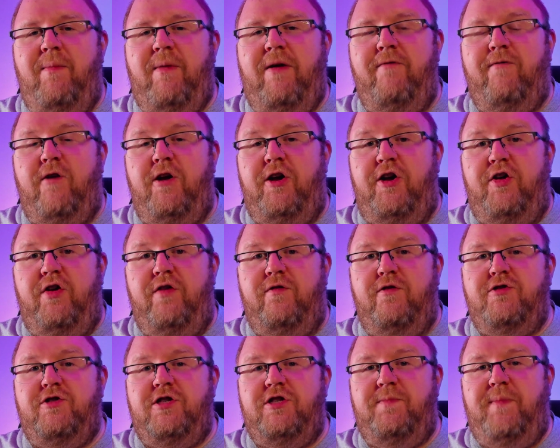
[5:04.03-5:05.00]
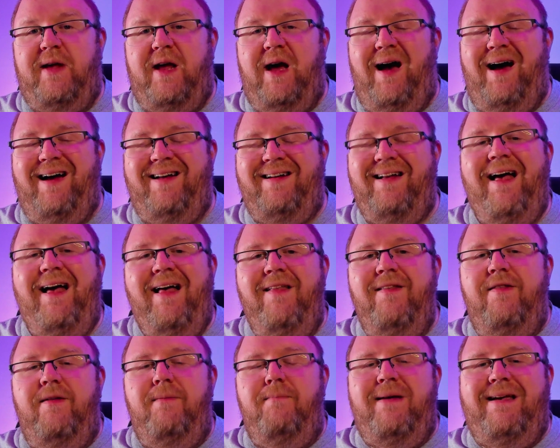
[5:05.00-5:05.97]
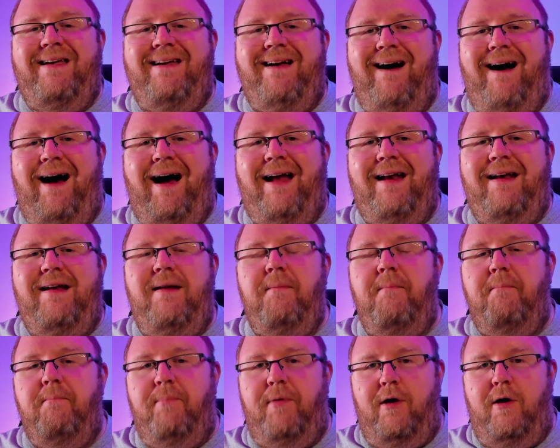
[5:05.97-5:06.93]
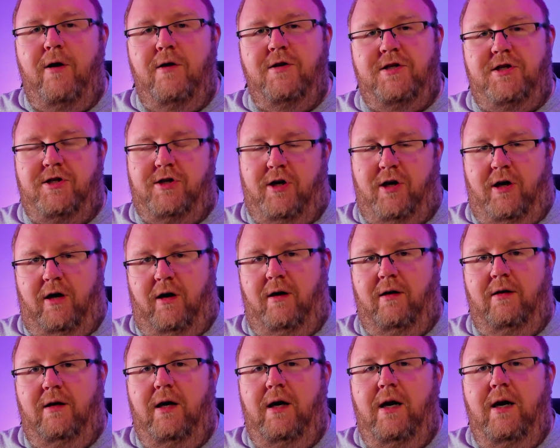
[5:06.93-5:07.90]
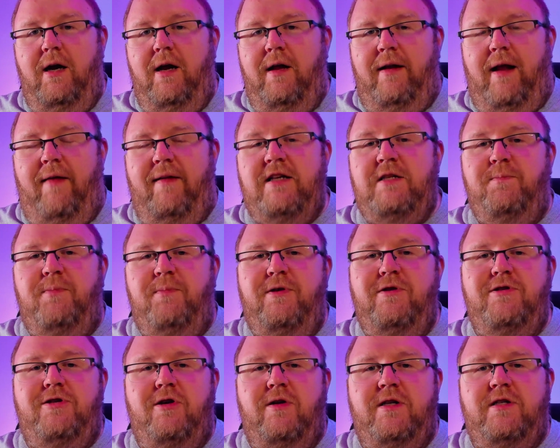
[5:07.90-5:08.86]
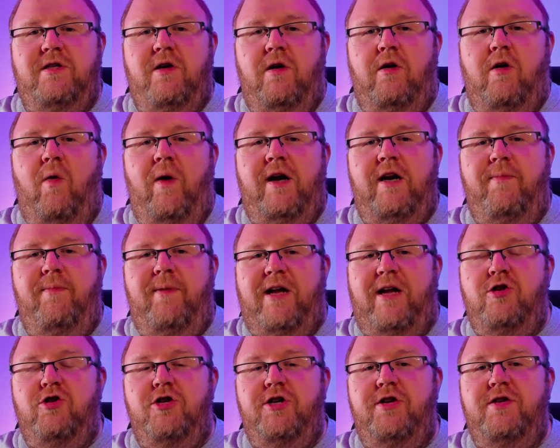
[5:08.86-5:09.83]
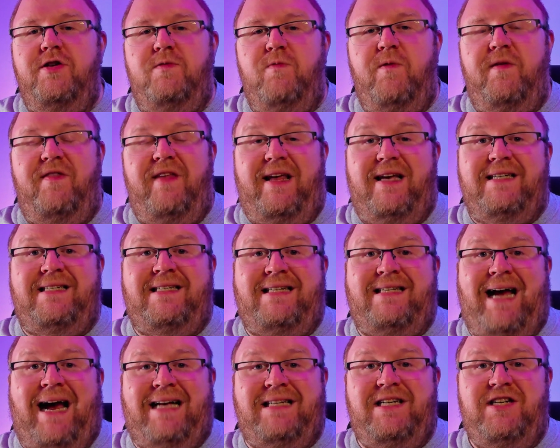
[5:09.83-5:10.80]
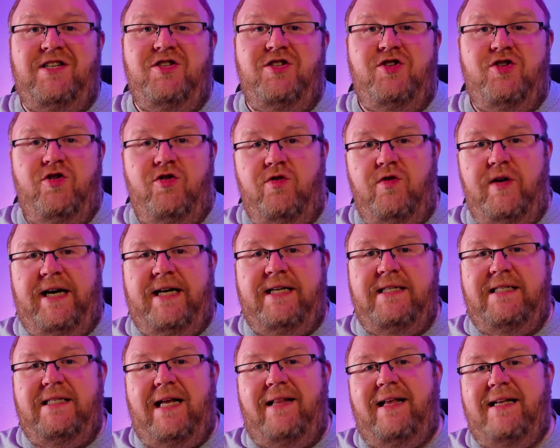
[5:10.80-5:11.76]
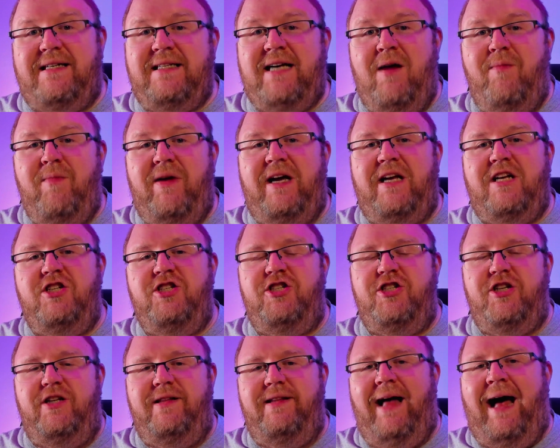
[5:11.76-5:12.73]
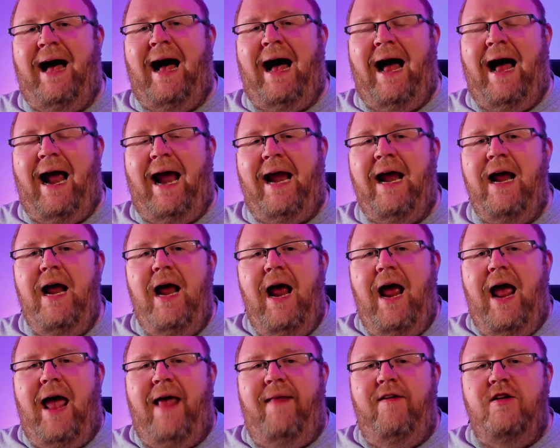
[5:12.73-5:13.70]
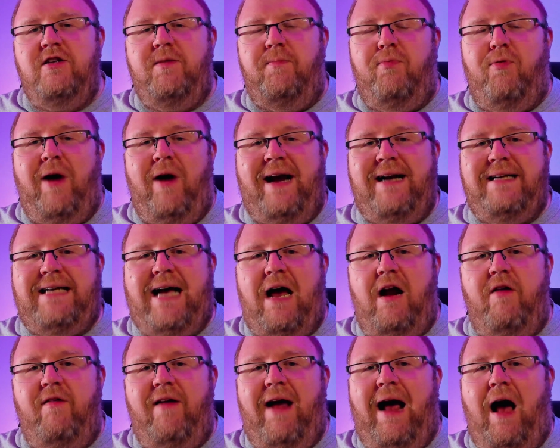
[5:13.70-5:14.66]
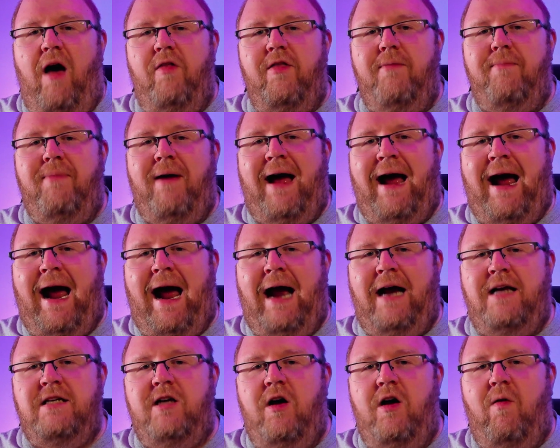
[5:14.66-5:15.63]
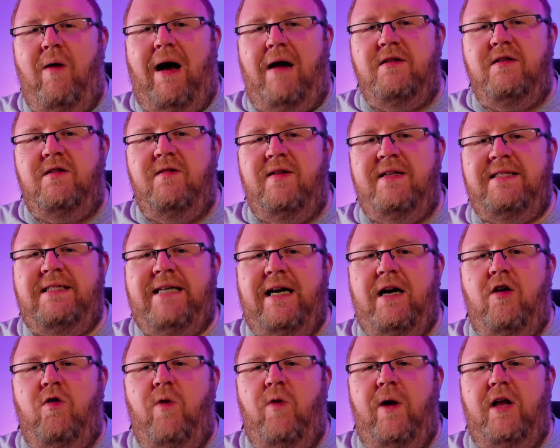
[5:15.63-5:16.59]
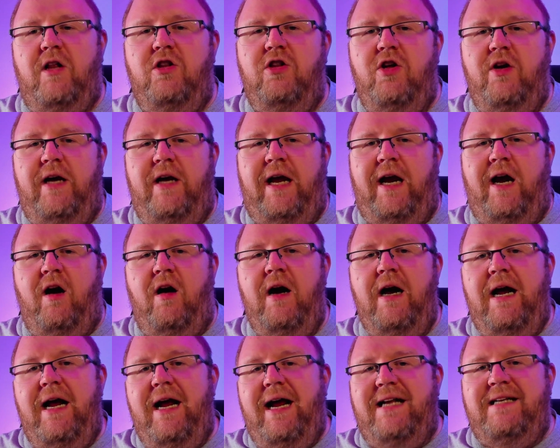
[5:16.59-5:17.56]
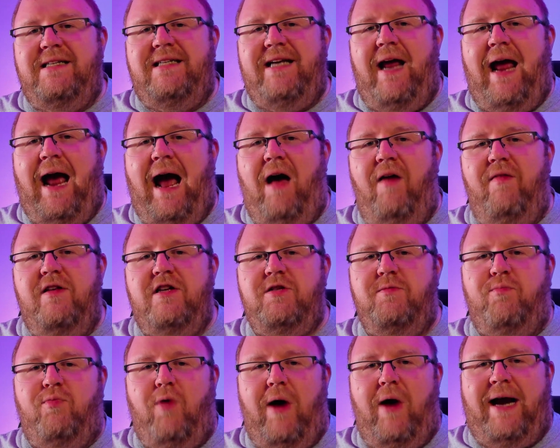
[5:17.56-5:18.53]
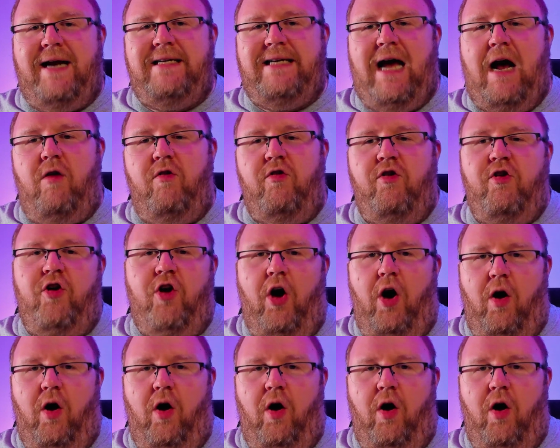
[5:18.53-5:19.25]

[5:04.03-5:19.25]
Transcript: coming for Universes Beyond, the Beyond Booster. Now, this booster is going to be introduced with the Assassin's Creed set that's coming in July, and there's a breakdown of how the packs go out. So let's take a quick look here and see how this breakdown